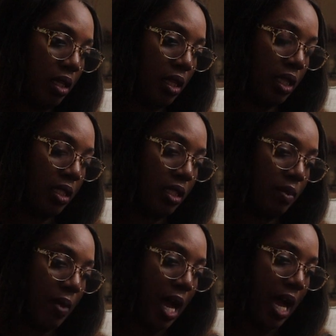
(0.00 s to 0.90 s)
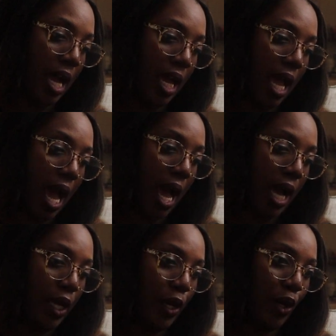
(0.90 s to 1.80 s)
This is by
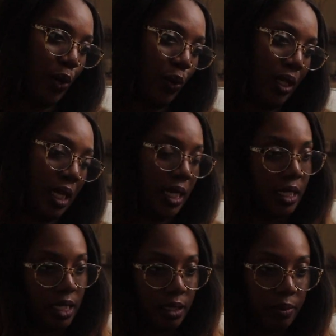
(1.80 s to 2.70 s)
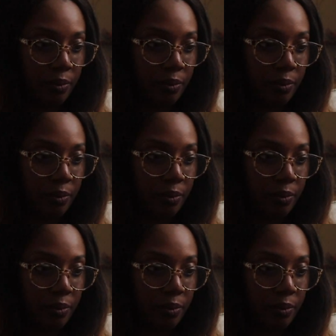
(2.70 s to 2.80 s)
Eyeshadow London.